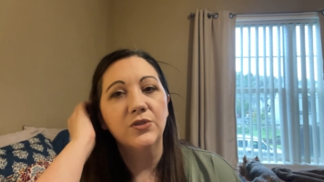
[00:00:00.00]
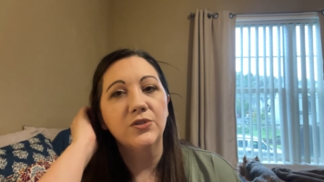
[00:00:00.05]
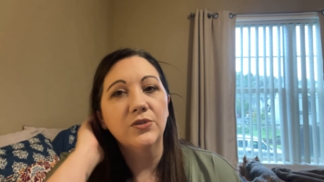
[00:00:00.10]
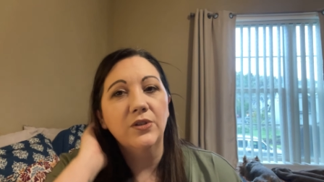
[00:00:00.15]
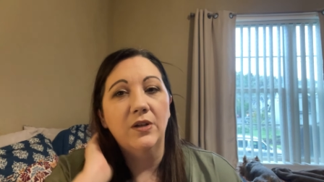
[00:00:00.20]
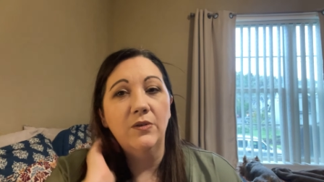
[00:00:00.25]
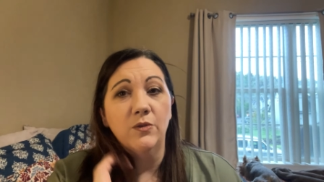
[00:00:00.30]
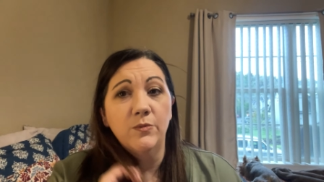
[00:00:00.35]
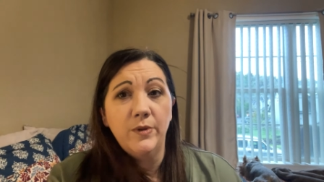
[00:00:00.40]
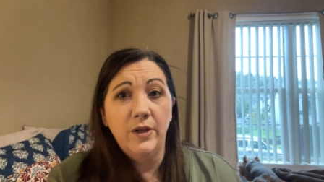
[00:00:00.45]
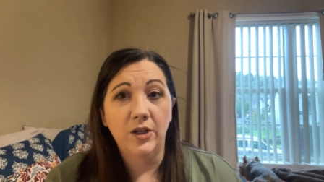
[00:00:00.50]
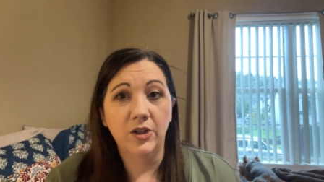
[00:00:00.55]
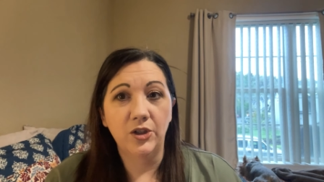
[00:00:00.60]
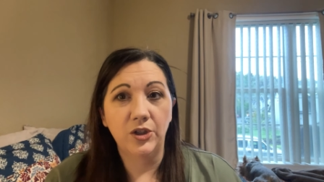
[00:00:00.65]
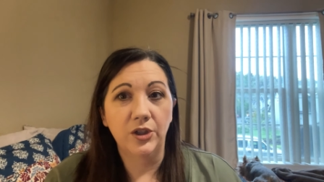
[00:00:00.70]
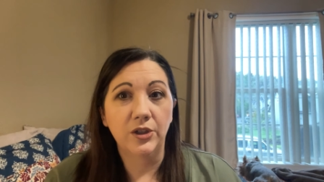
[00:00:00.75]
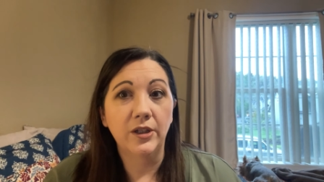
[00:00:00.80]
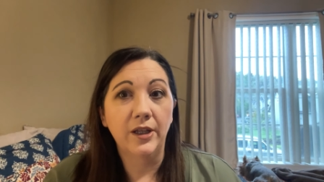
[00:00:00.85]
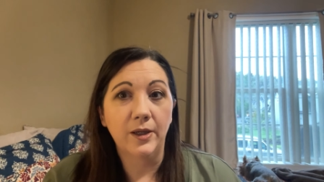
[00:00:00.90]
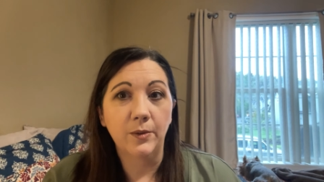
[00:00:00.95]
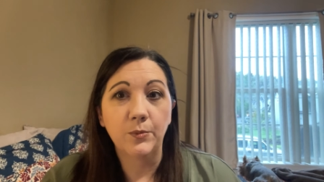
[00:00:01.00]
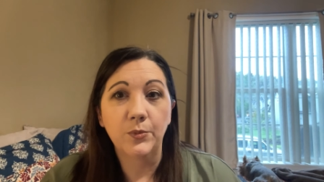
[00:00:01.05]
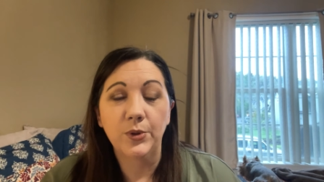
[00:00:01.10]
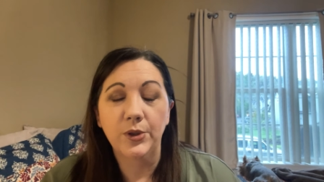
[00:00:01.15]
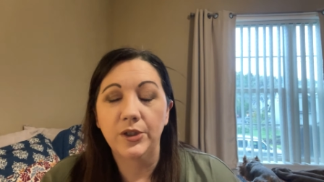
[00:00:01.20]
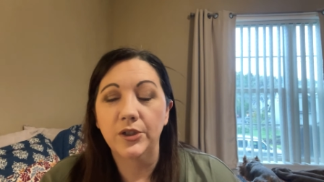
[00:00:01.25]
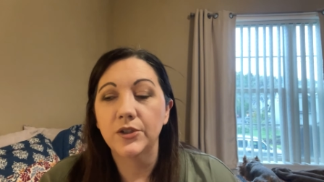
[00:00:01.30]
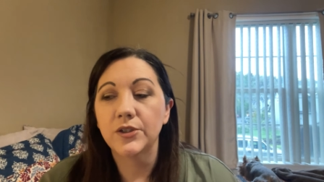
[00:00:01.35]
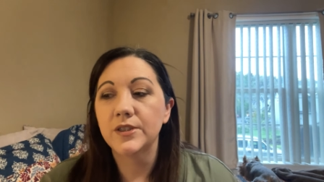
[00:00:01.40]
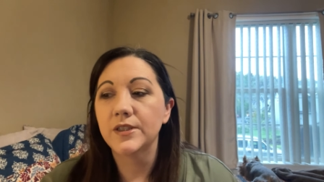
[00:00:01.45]
so that would be a good like
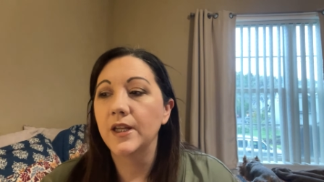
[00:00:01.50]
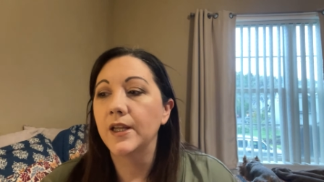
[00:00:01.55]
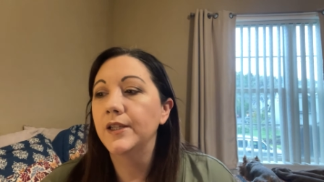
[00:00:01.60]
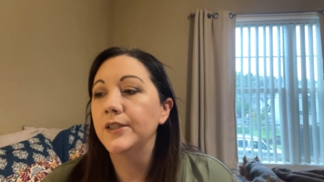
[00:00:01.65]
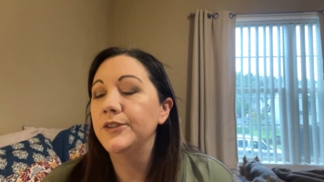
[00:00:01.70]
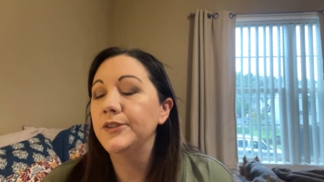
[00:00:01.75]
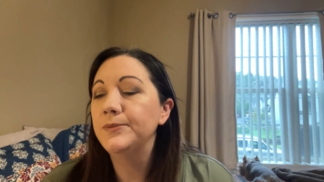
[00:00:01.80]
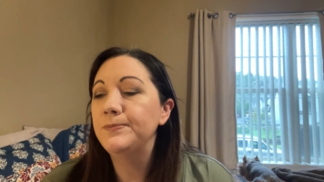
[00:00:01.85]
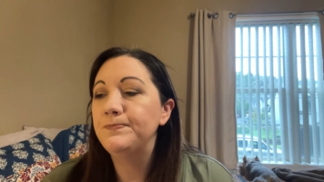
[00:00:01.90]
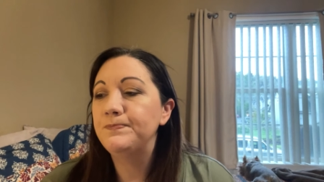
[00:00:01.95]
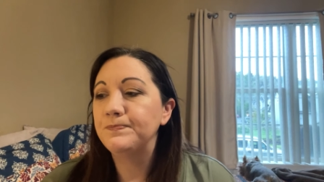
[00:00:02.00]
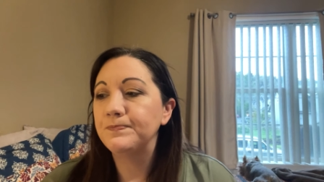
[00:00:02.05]
printer stand.